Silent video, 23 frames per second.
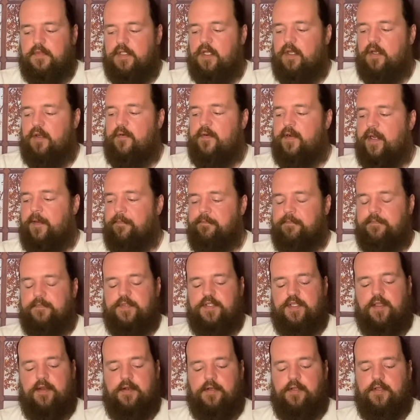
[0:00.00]
All right,
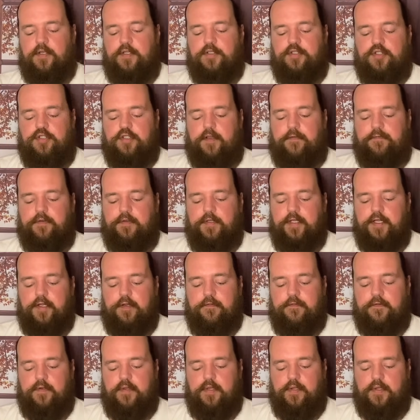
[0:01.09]
let's get a good shuffle here
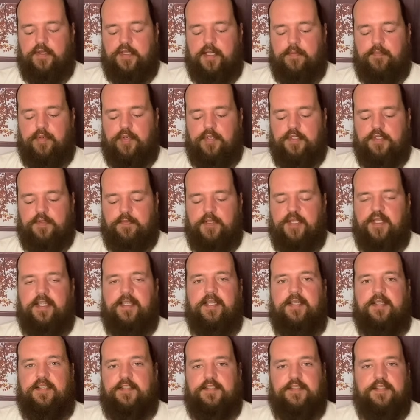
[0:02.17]
for the Libras,
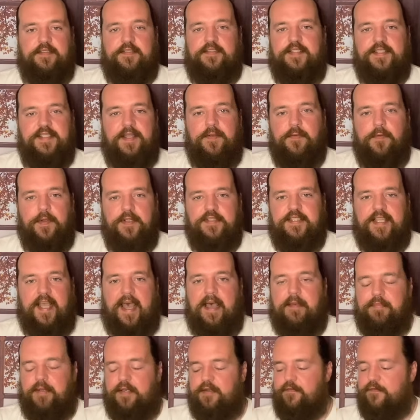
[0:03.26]
please. Let's see what's
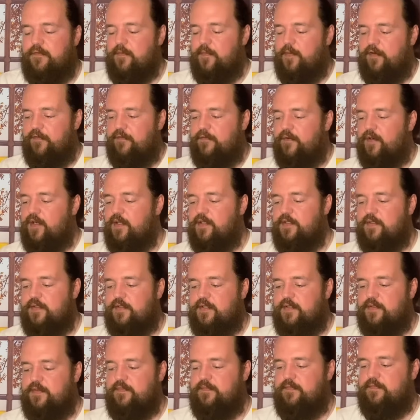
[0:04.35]
happening for my
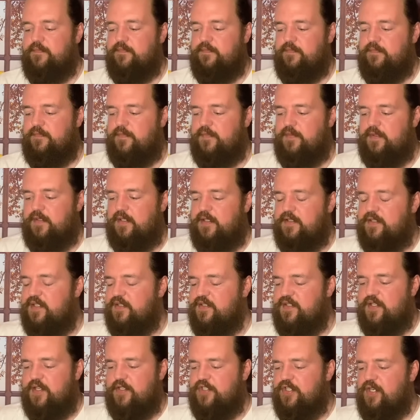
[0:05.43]
friends. This is
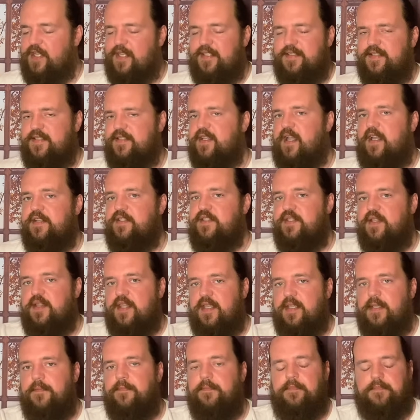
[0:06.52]
such a concise
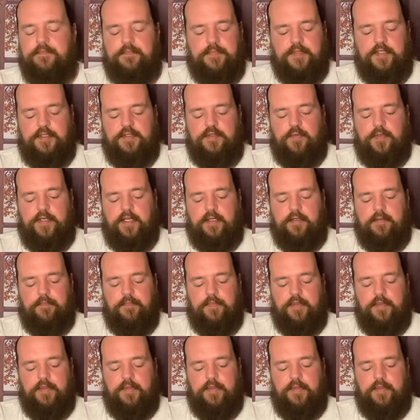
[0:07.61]
theme this week.